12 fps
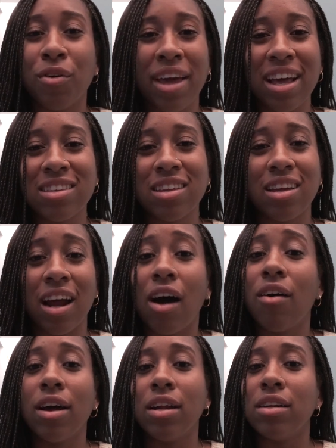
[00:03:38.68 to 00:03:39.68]
cancel it
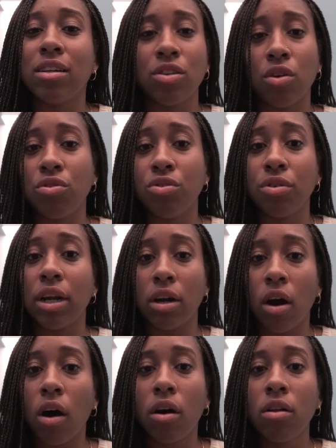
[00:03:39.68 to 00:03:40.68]
out and don't do it
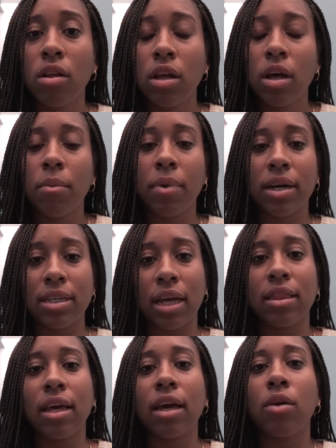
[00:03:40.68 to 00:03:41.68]
at all. Because
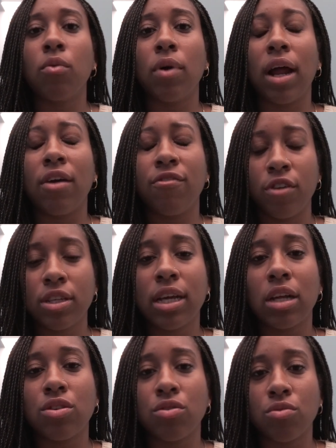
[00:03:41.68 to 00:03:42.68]
I think when I first
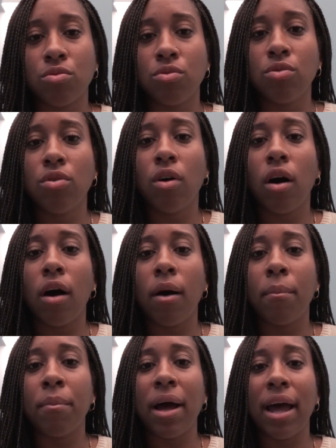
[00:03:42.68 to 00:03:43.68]
got to school,
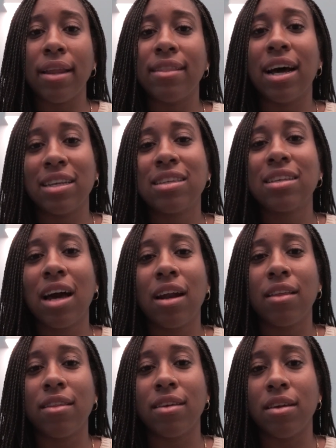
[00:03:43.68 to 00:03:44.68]
and that's
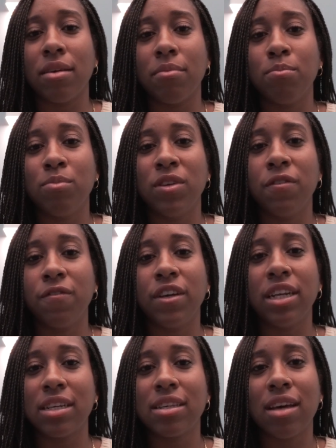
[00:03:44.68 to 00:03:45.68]
kind of the
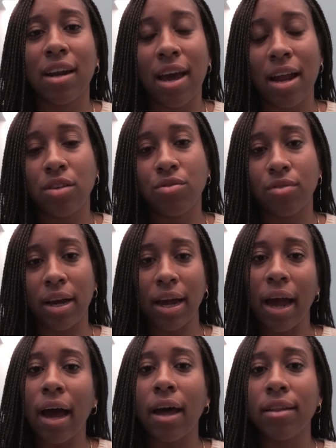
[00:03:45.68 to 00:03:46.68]
defeatist kind of attitude I
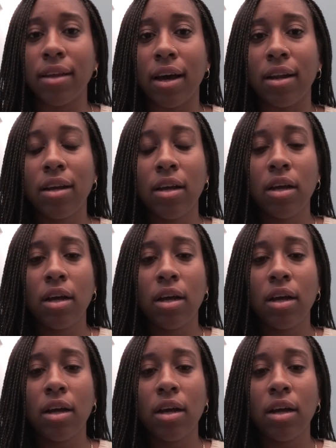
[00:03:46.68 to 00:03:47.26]
had, that